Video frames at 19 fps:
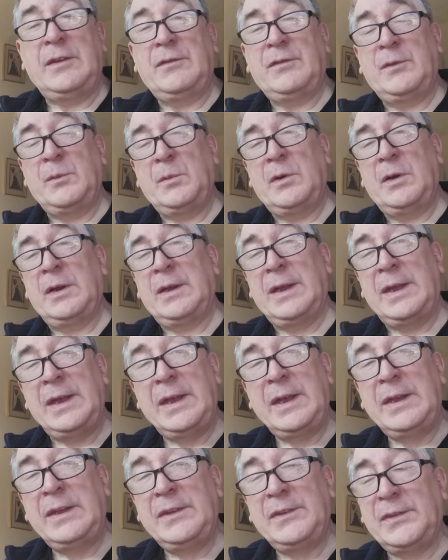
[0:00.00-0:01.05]
of the work
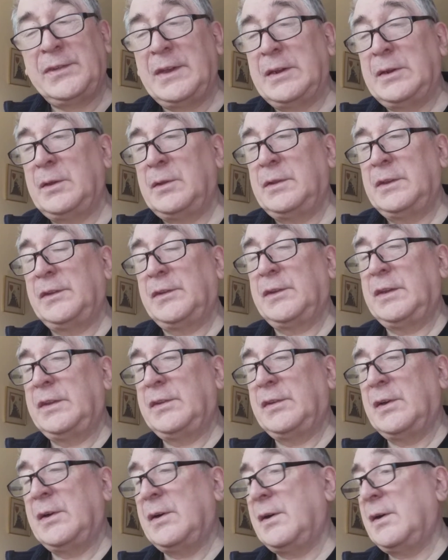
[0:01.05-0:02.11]
he's done on this
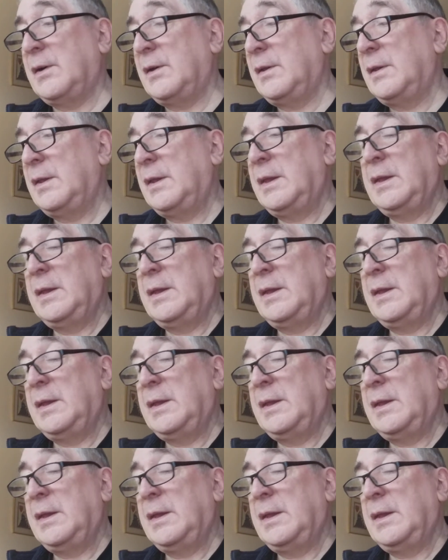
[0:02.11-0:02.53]
guitar.